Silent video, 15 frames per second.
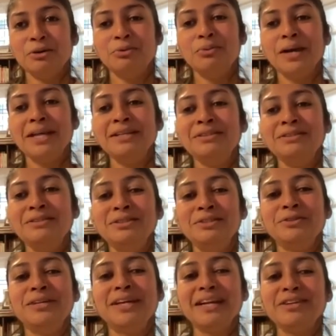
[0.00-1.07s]
When
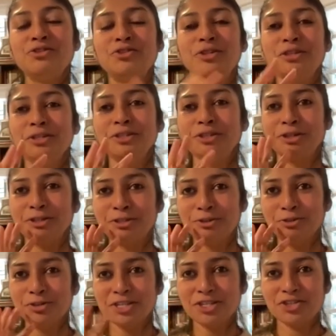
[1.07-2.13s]
you get, you know,
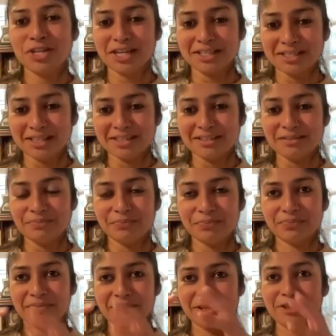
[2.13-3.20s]
too restricted,
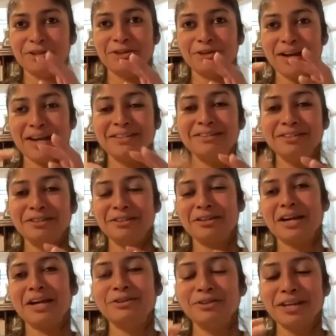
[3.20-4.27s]
you know, and
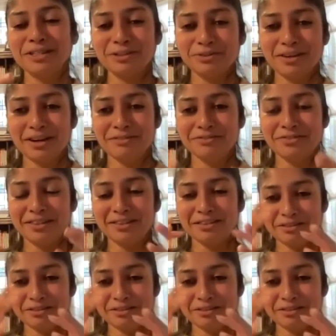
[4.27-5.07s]
I know that you love